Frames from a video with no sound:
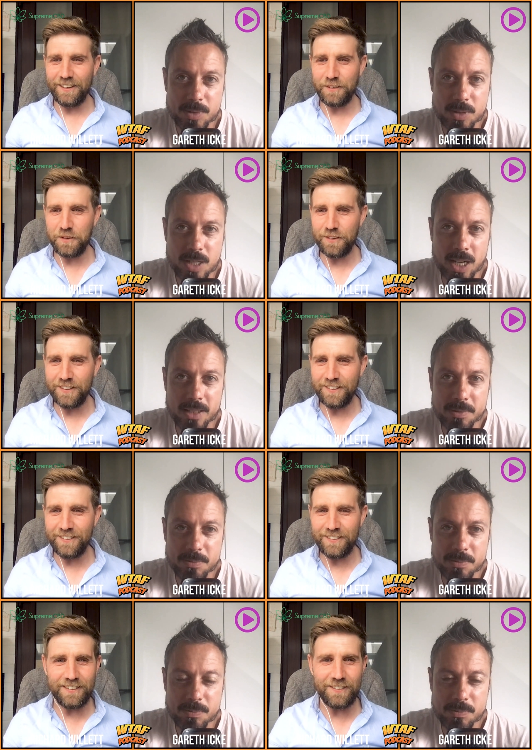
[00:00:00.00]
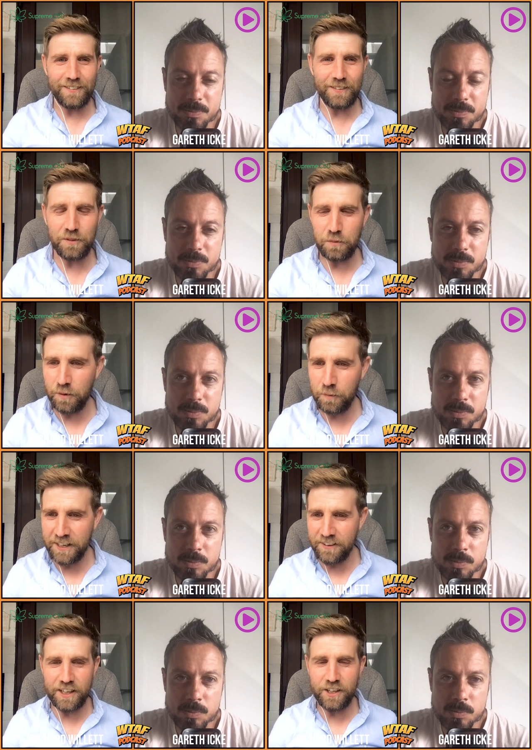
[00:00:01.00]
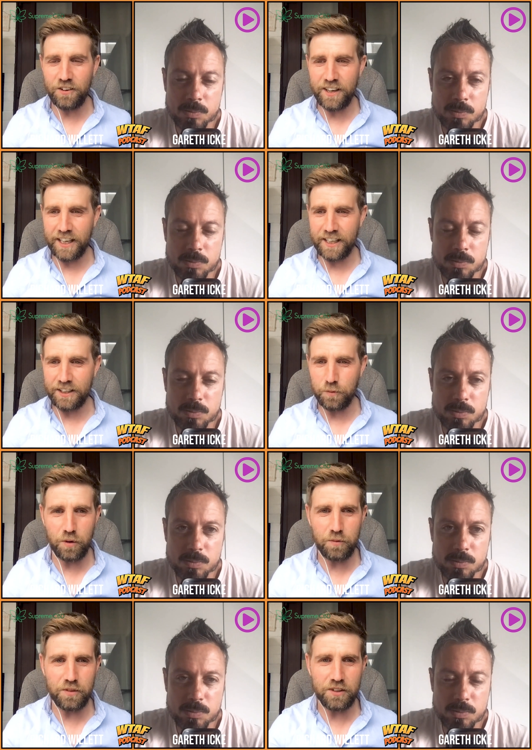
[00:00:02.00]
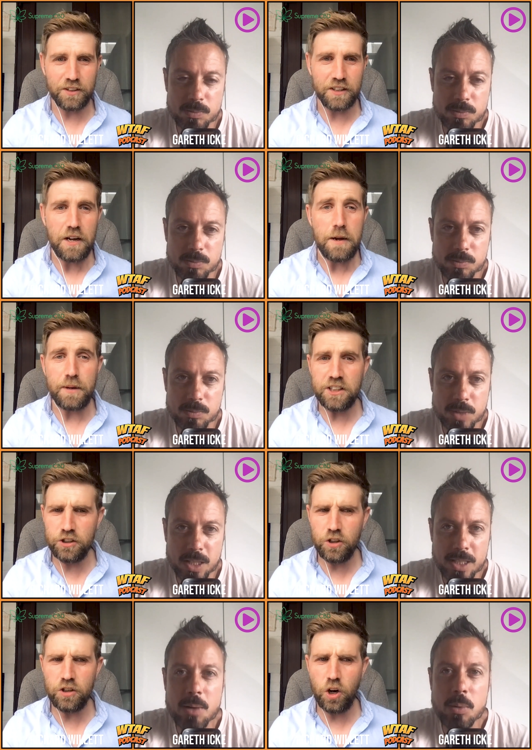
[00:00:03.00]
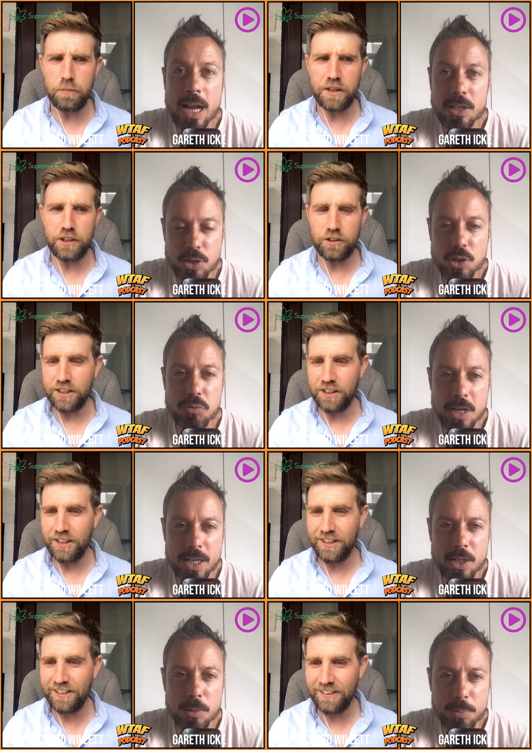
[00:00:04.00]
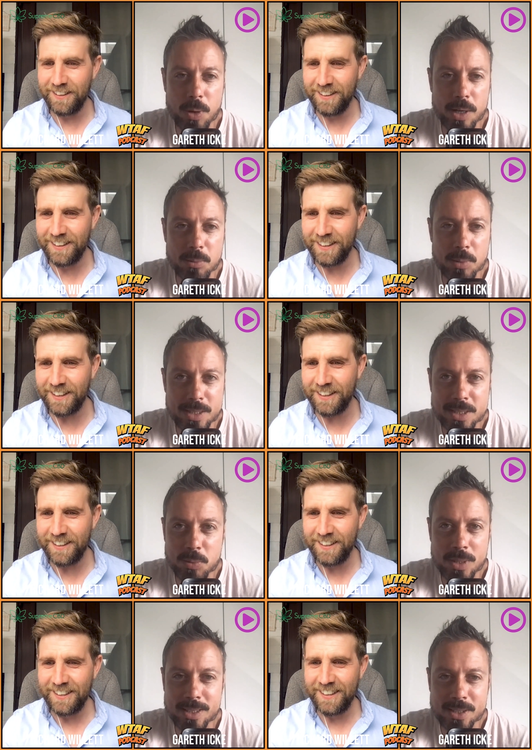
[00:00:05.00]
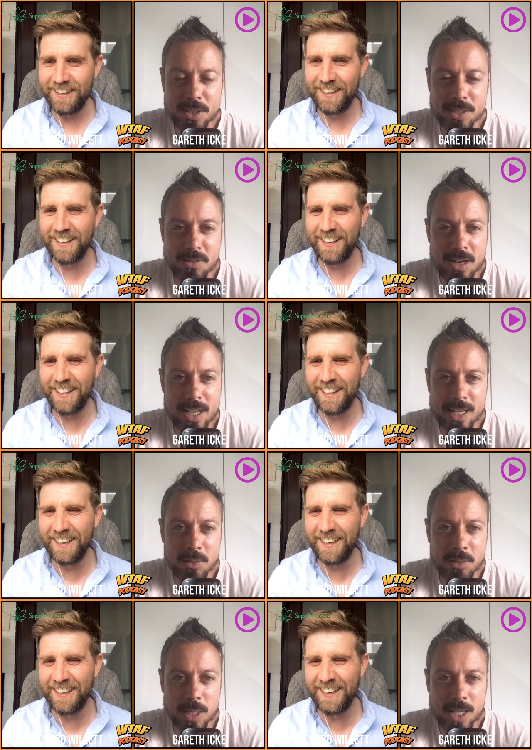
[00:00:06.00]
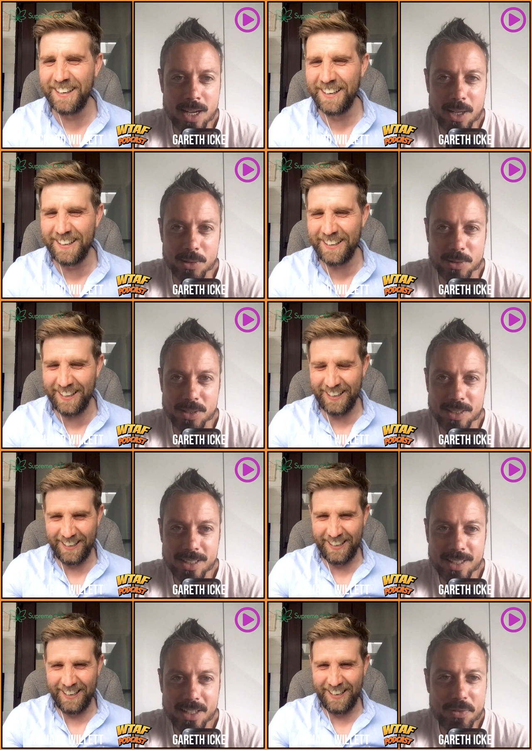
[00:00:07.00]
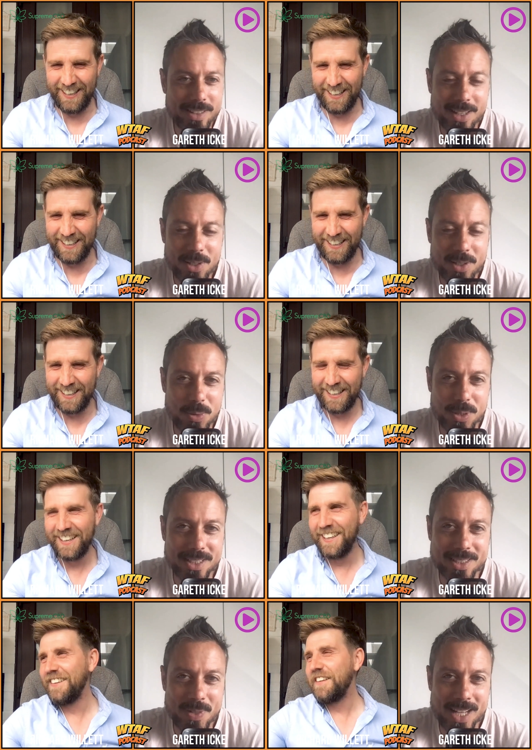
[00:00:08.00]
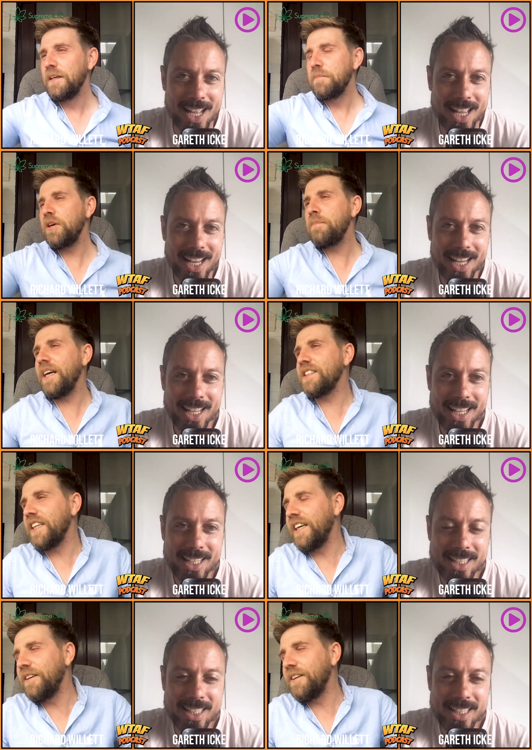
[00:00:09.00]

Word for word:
Speaker 1: Uh, what? Well, when are they not naked, and what were you doing? But it's not well,
Speaker 2: commented on. Really in... Good point. When does yeah. when does a grey alien wear clothes? And if it does, what does it wear?
Speaker 1: Pull your pants